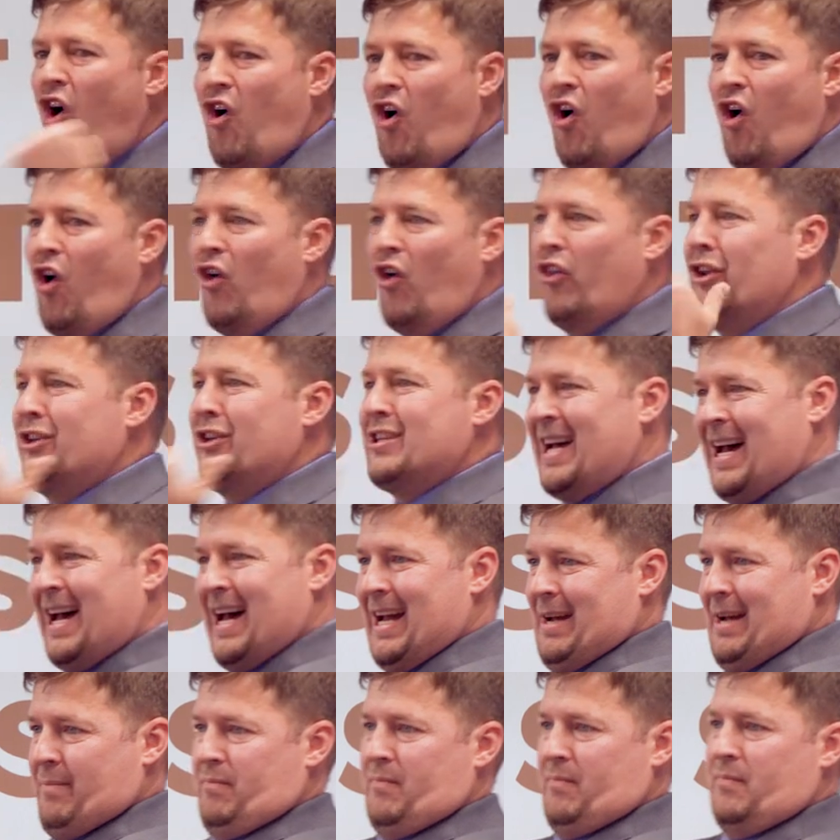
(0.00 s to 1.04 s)
all the
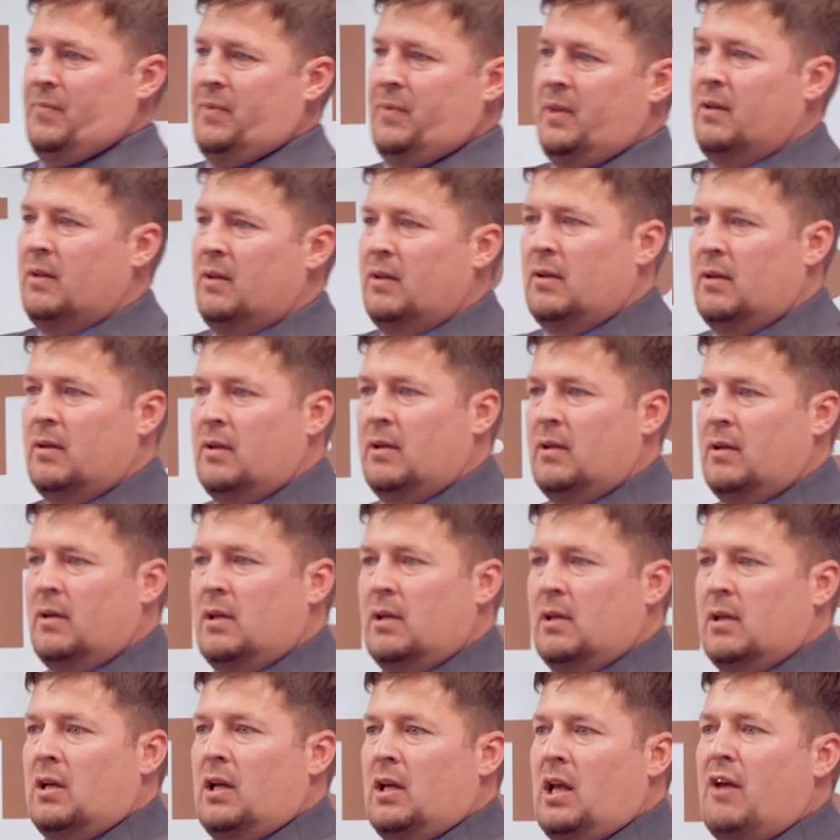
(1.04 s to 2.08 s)
time.
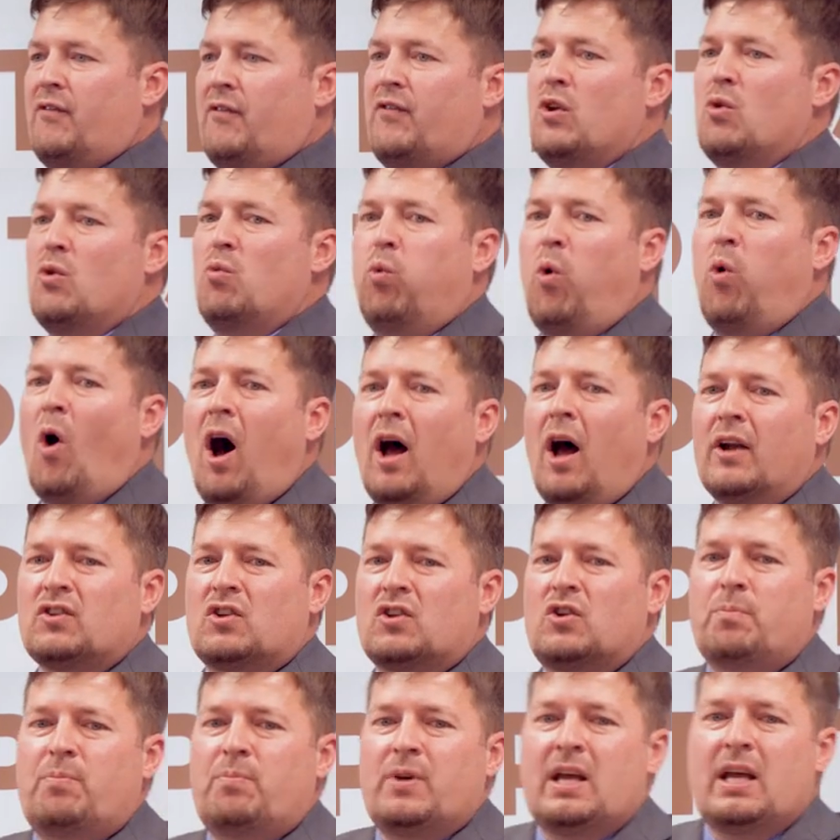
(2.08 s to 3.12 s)
If you want
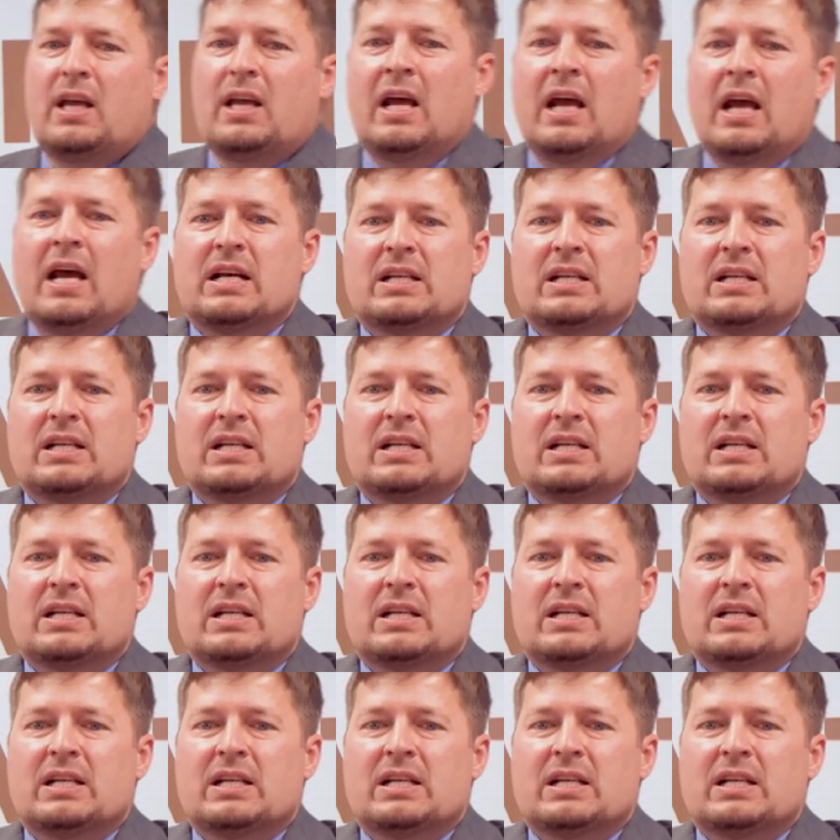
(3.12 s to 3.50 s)
to be